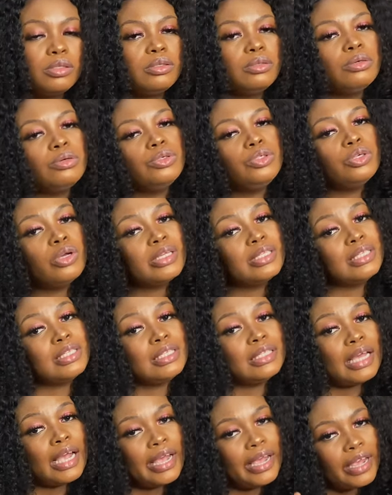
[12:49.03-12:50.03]
So your
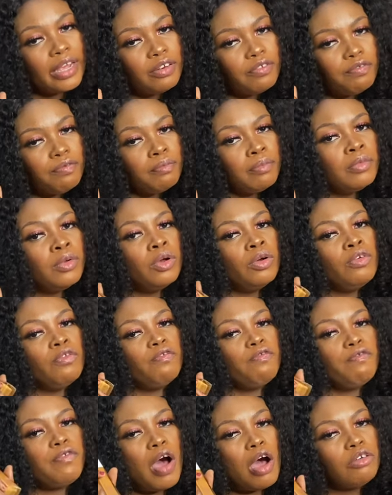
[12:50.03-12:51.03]
second
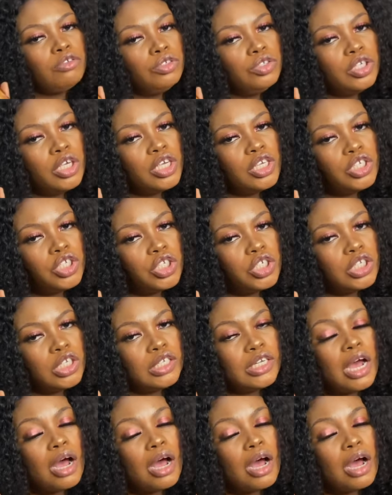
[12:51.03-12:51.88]
foundation